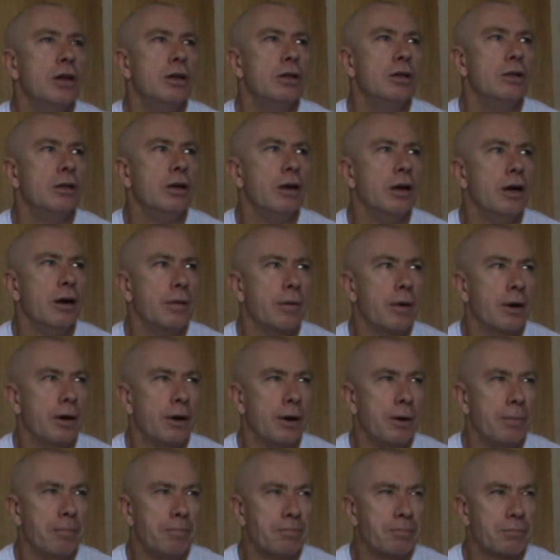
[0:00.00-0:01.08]

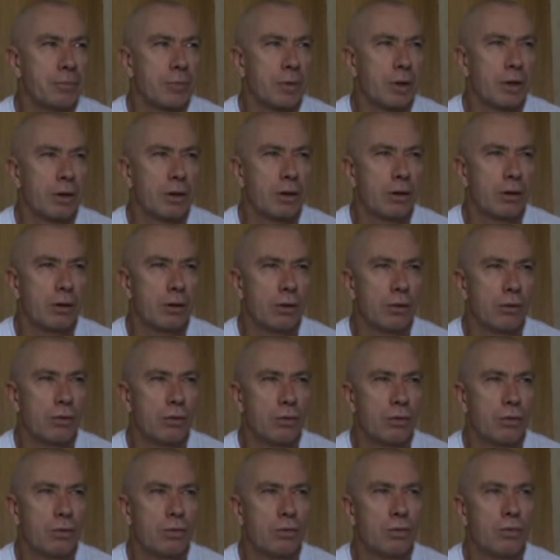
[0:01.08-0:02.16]
Now,
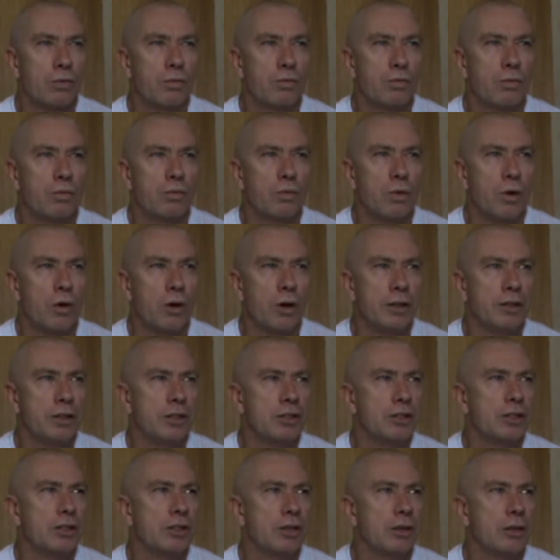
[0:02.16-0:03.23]
why
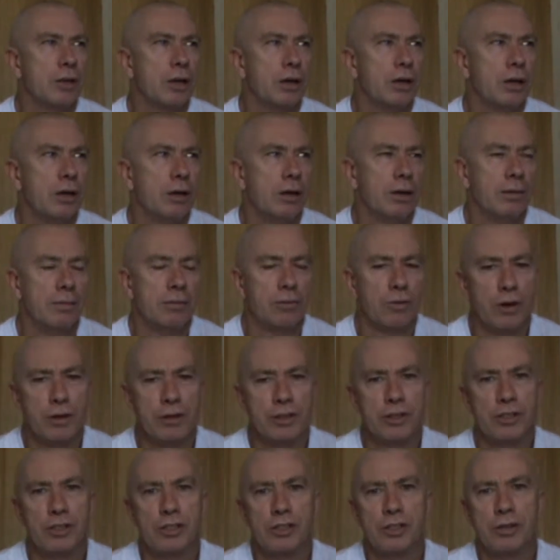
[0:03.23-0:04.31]
this
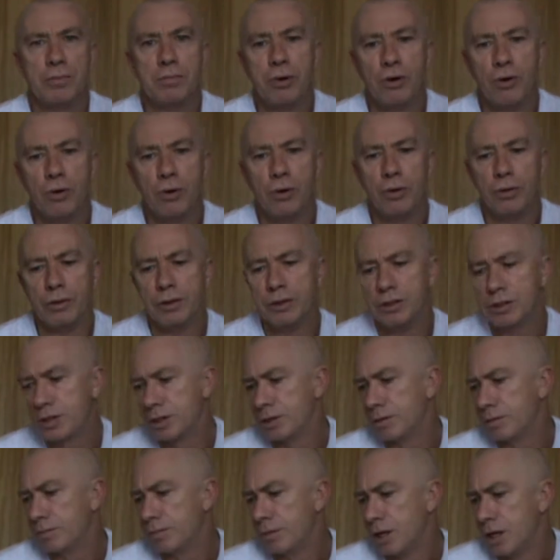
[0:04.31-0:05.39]
is important is
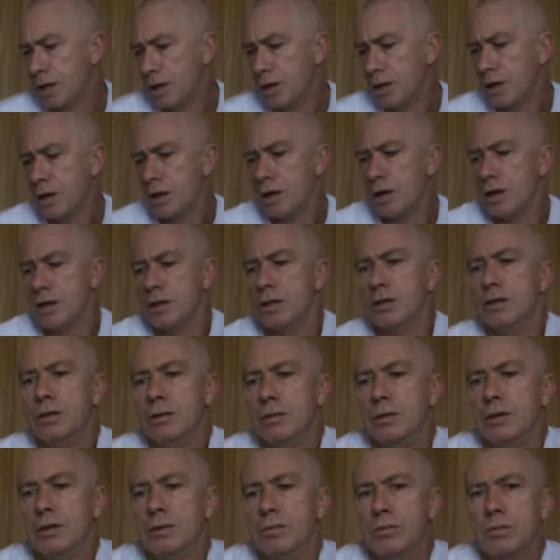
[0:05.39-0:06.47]

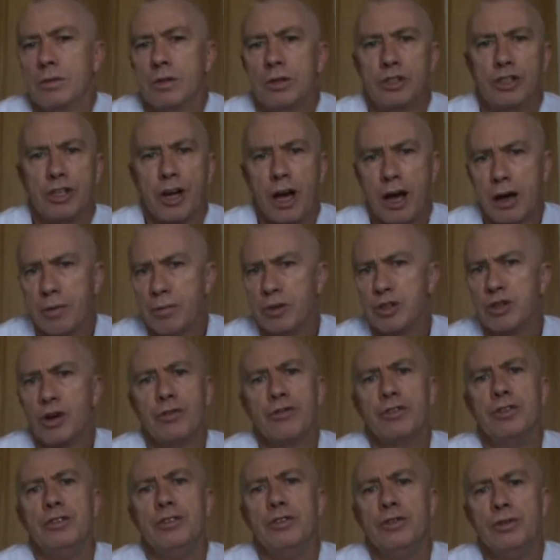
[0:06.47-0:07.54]
the jab is
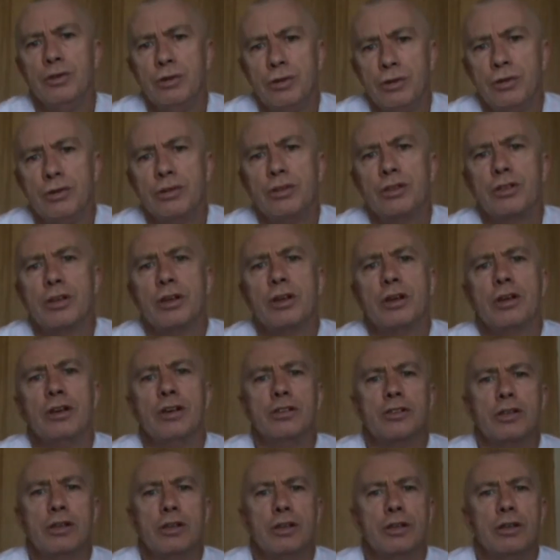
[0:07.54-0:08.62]
often used
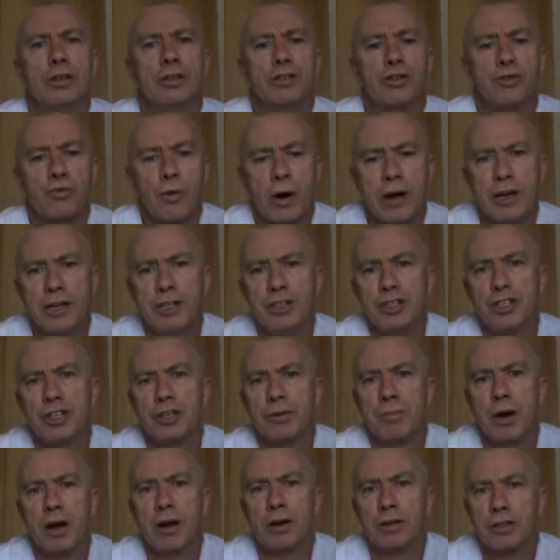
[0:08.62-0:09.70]
as a ranging
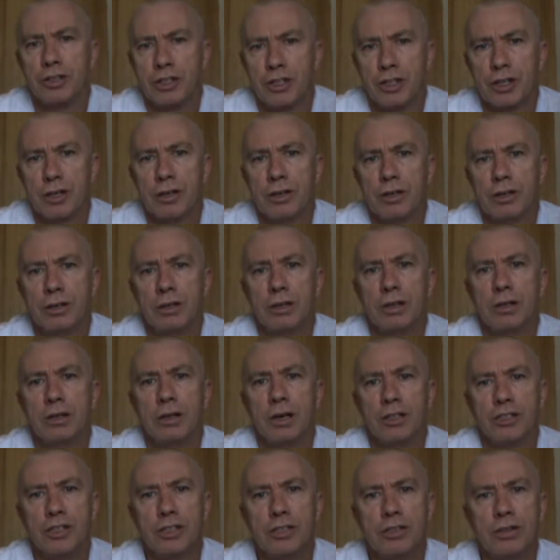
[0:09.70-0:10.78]
punch,
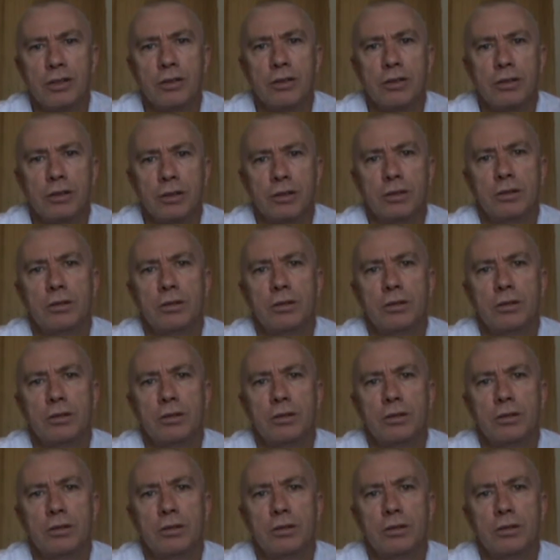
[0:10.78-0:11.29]
just to